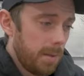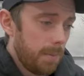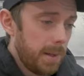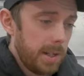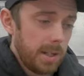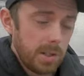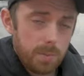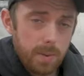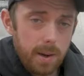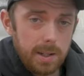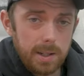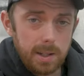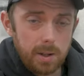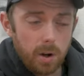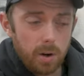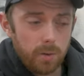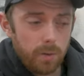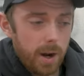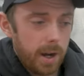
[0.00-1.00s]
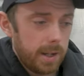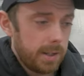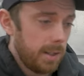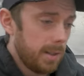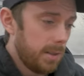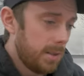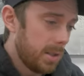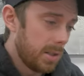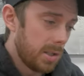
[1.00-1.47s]
I mean, he's mainly got
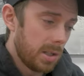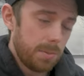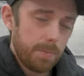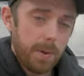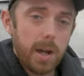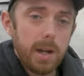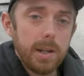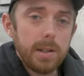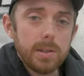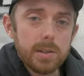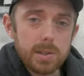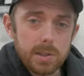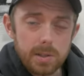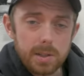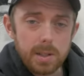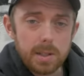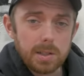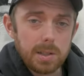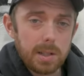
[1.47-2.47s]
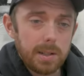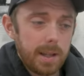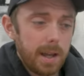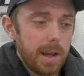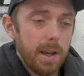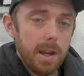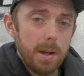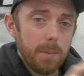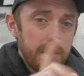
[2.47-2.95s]
arachnids and spiders and things like
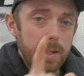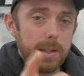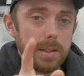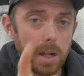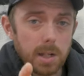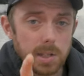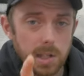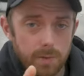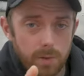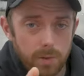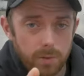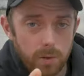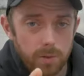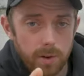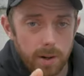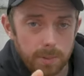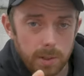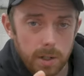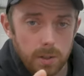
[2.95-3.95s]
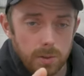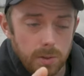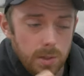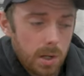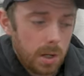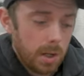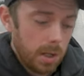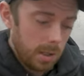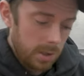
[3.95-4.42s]
that, but he does have a few reptiles,